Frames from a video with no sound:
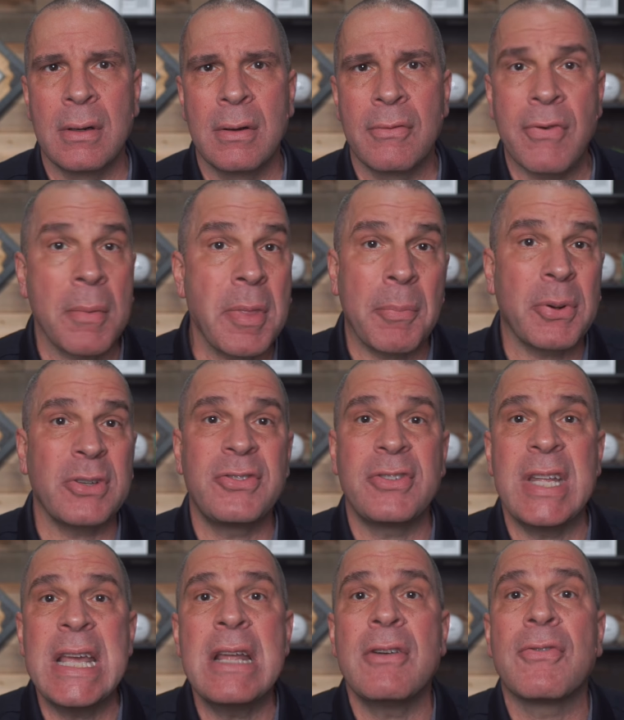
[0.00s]
from the
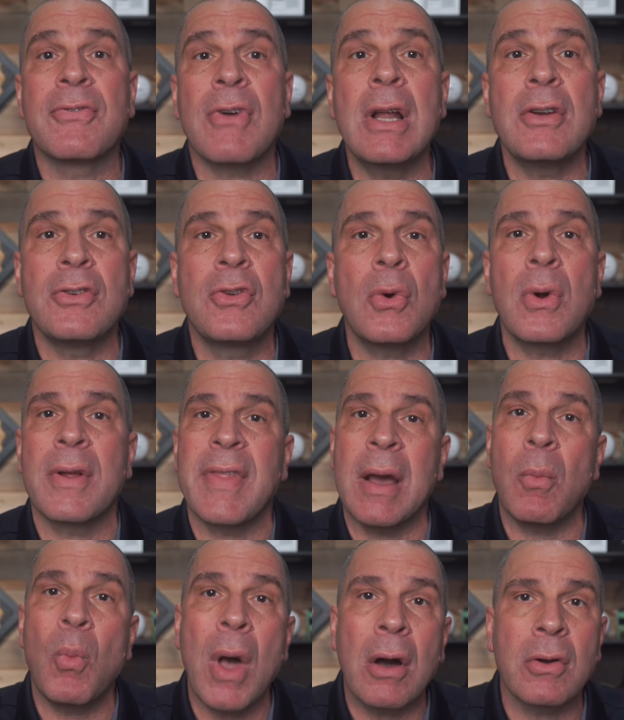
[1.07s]
pristine front door
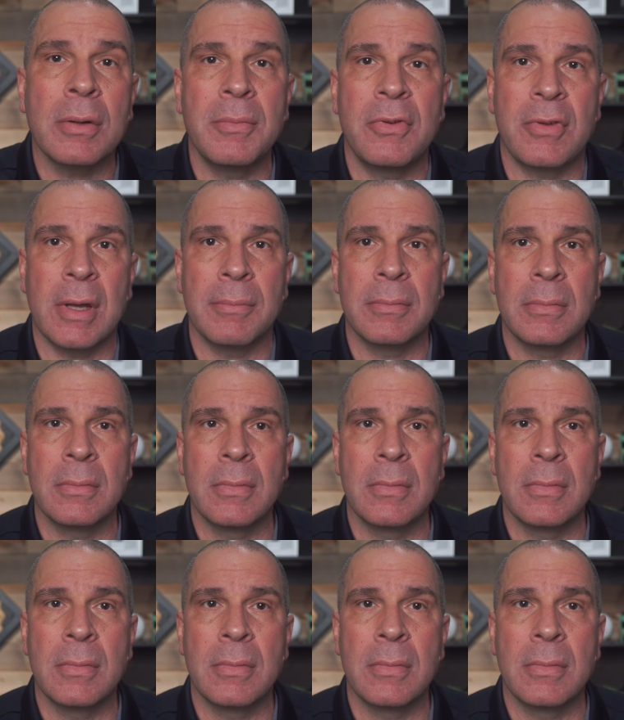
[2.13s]
that welcomes them,